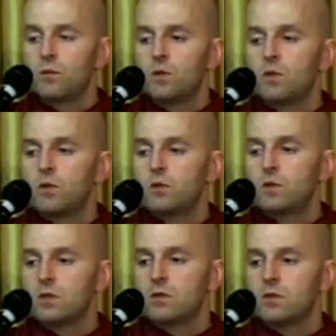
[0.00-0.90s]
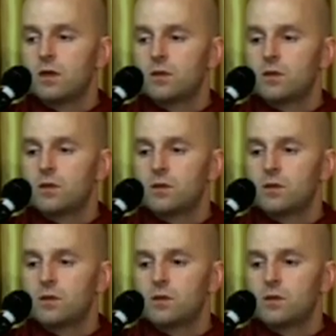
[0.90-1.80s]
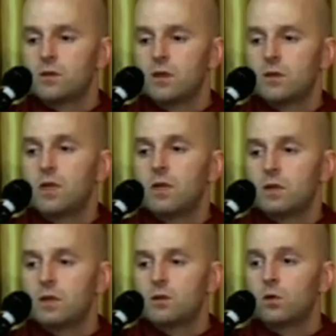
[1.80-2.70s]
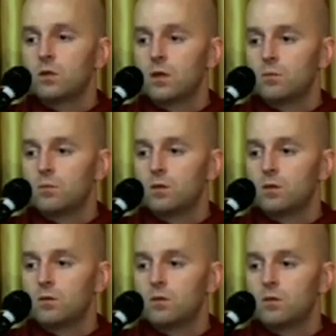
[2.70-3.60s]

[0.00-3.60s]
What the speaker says: we use this sense of hiri and ottappa.